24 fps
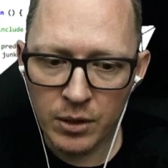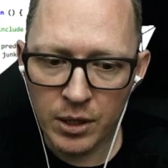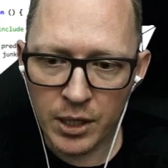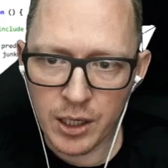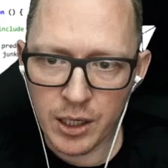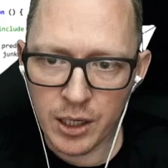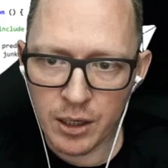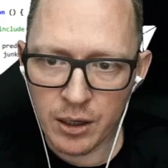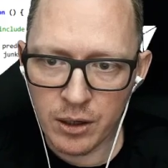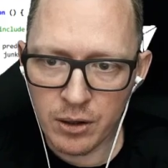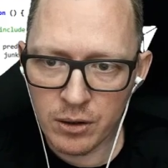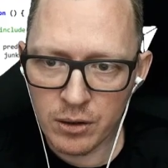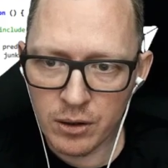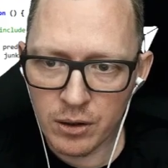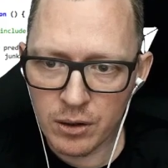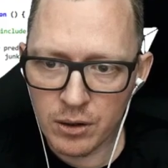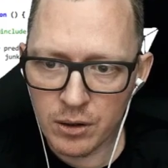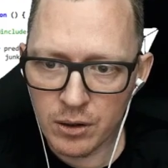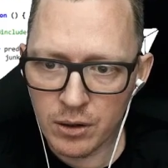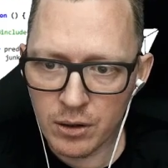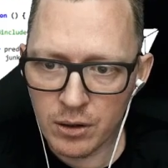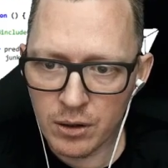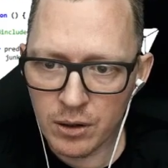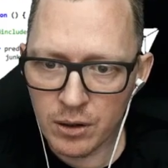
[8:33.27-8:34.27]
here
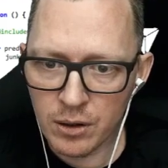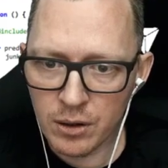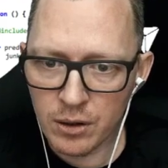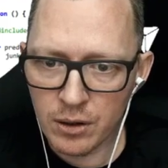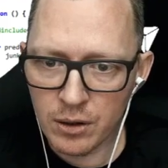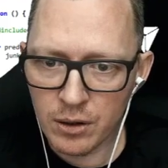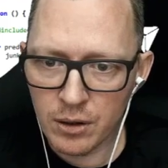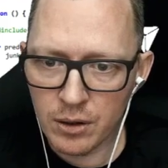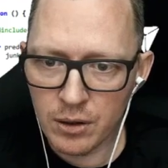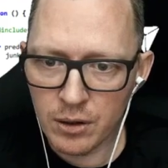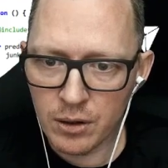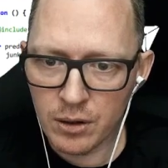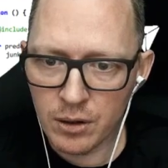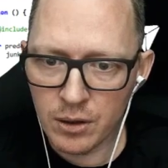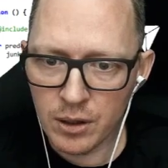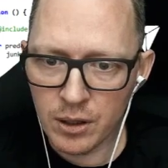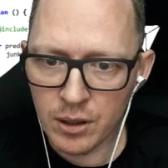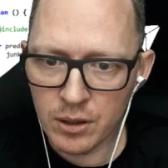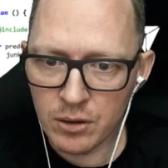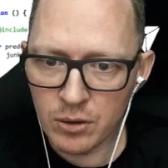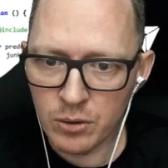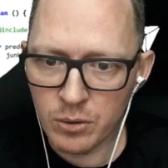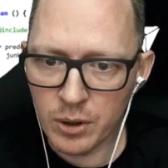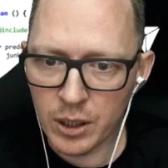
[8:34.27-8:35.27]

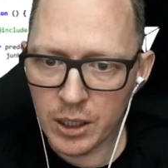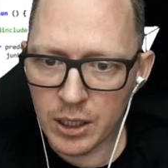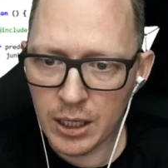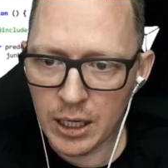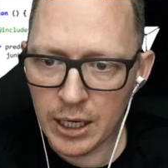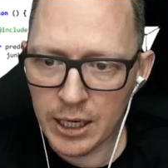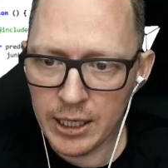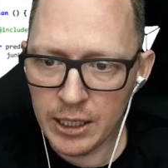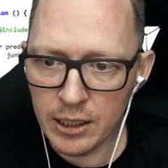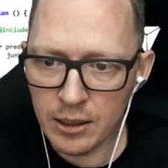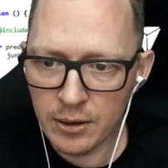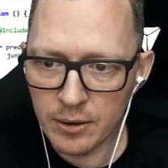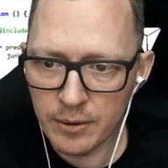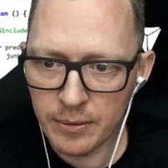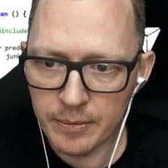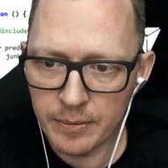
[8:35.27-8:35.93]
is quite clean.